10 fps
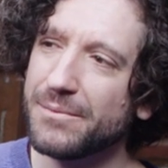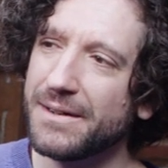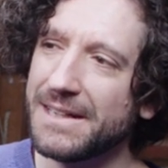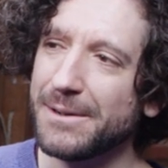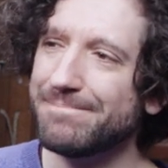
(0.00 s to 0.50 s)

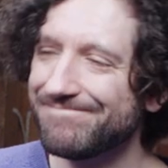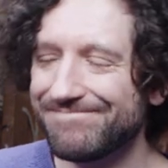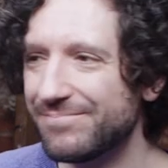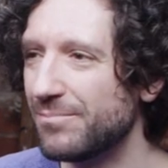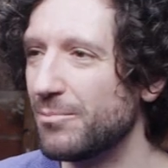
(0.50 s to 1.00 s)
but you know,
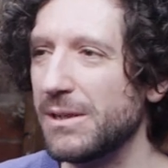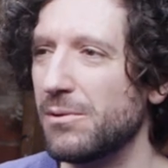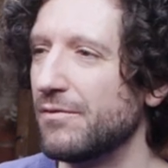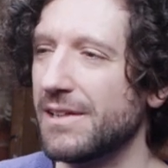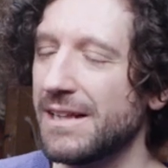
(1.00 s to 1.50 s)
we
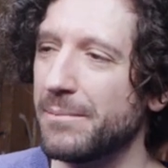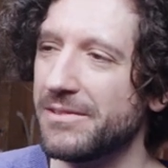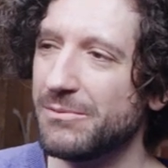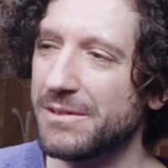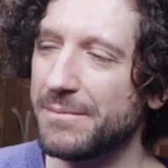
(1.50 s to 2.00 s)
don't love
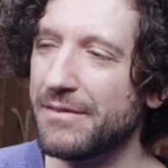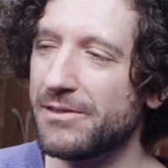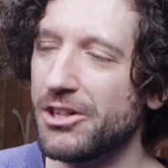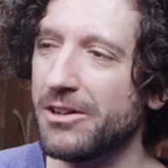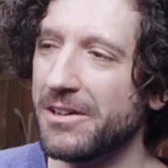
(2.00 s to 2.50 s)
Columbus, he was a bit of a
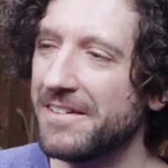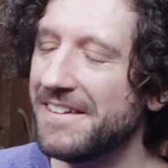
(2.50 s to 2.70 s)
jerk.